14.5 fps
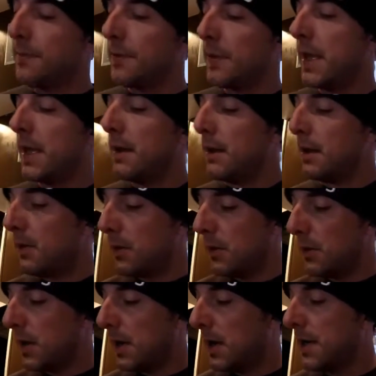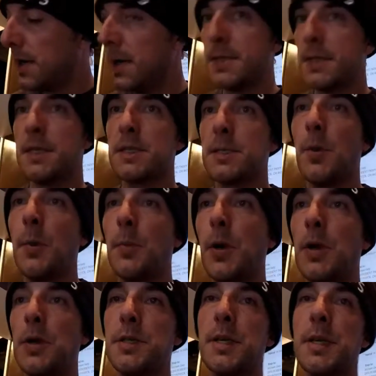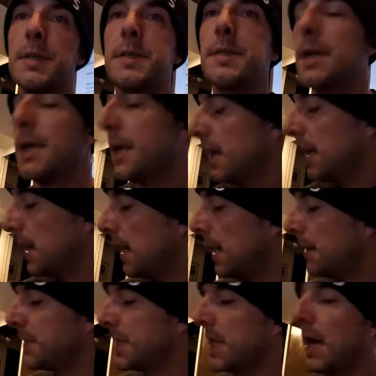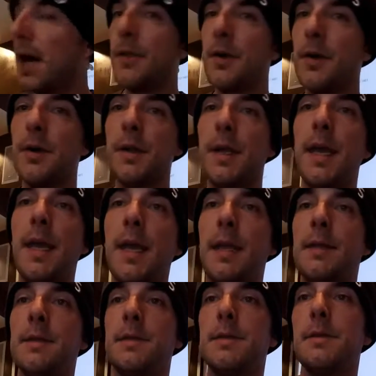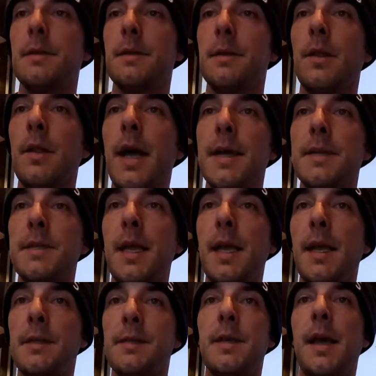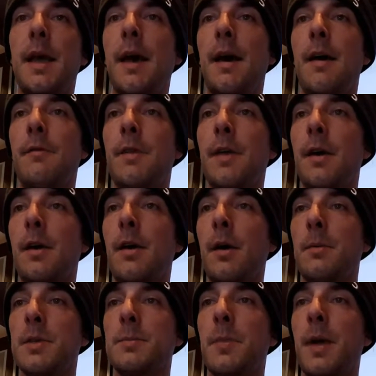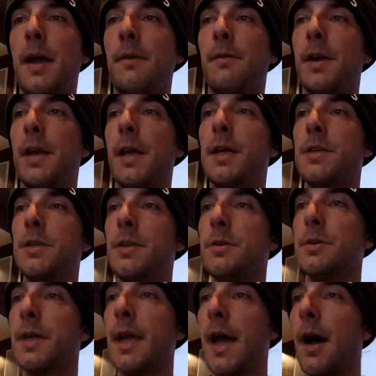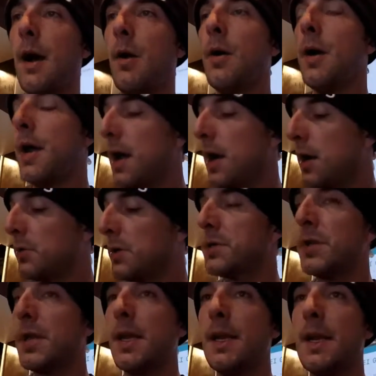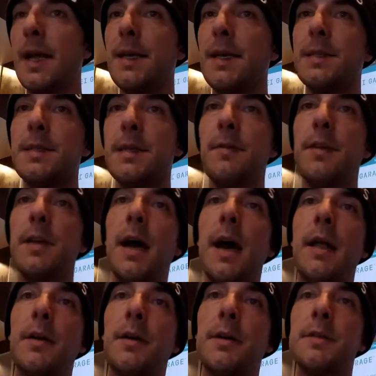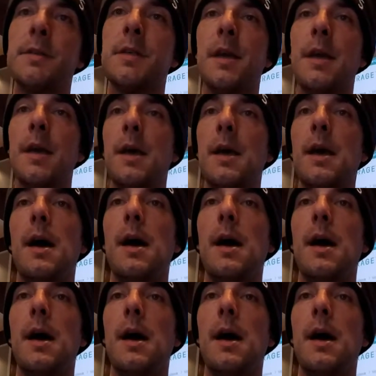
Definitely a sensible purchase. The other Keens, the last Keens I have that are almost my everyday shoes now, originally $97,